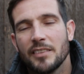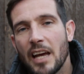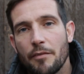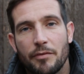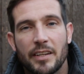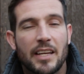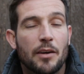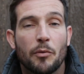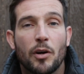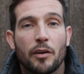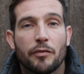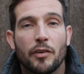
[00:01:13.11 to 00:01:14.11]
everyday
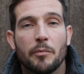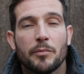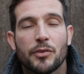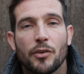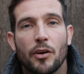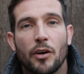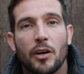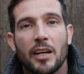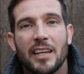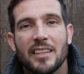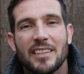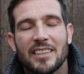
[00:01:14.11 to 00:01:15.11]
work for him, so
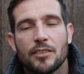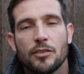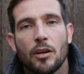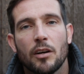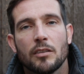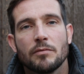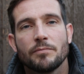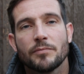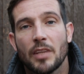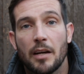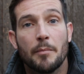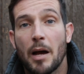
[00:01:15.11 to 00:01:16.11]
it's not
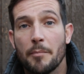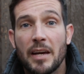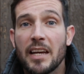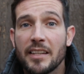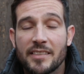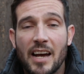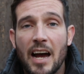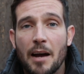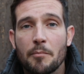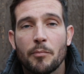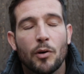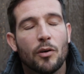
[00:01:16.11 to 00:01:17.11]
I may in
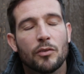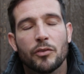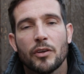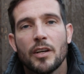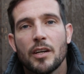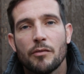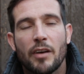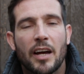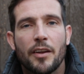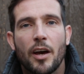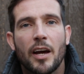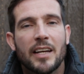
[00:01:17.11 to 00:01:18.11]
time, but right
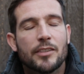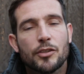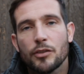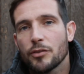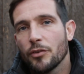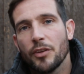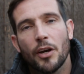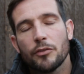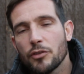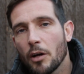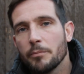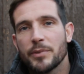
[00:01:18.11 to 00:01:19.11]
now it's just the odd
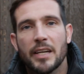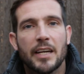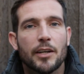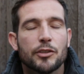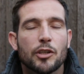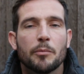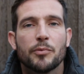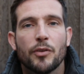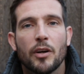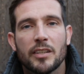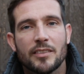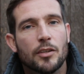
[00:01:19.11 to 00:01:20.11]
jobs here, odd jobs
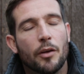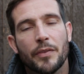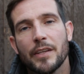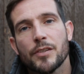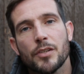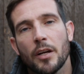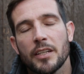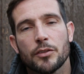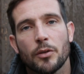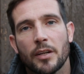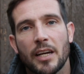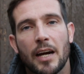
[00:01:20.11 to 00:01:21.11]
there. It's nothing solid,
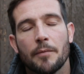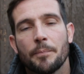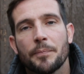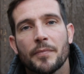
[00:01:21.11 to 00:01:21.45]
so I can't